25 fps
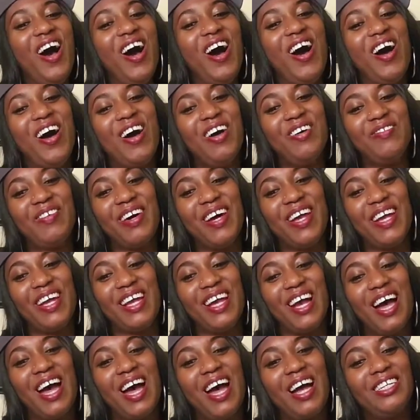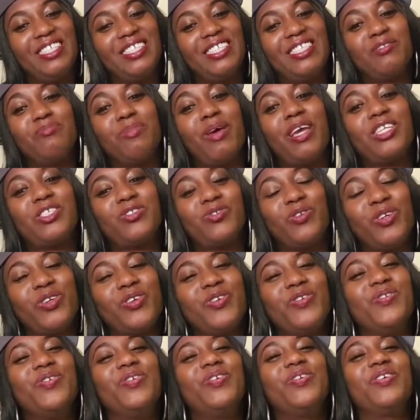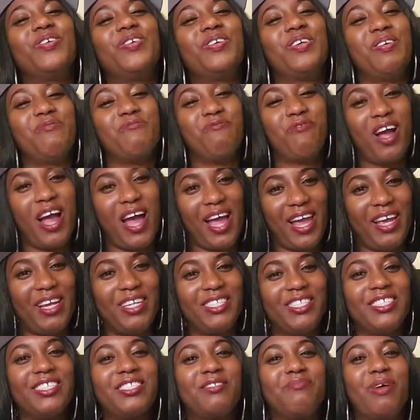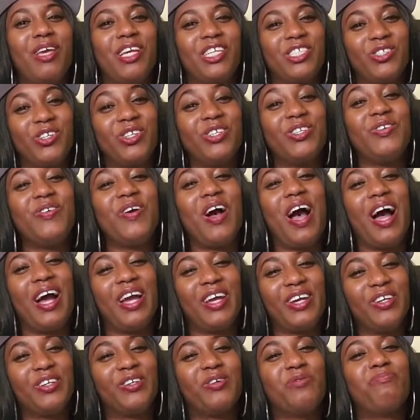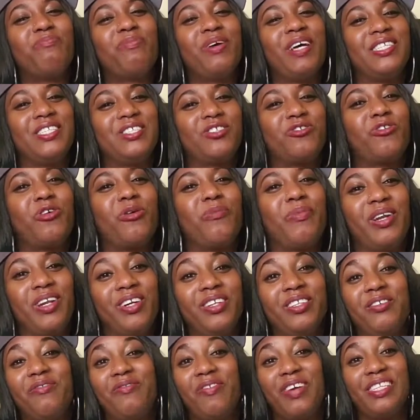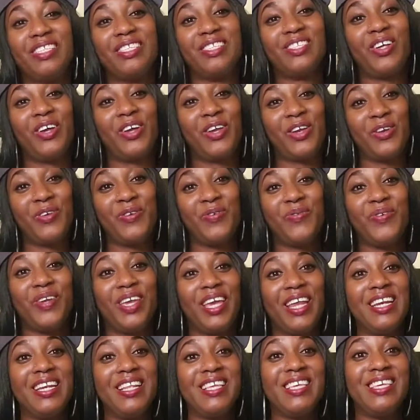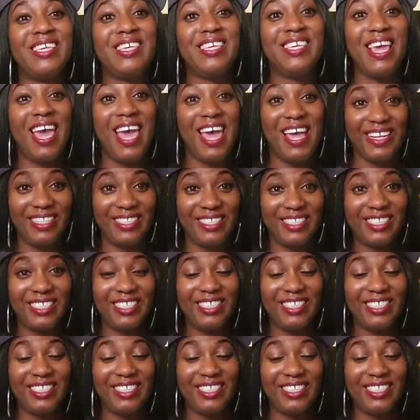Oh my God, just make sure you hire the best criminal defense lawyer you can get,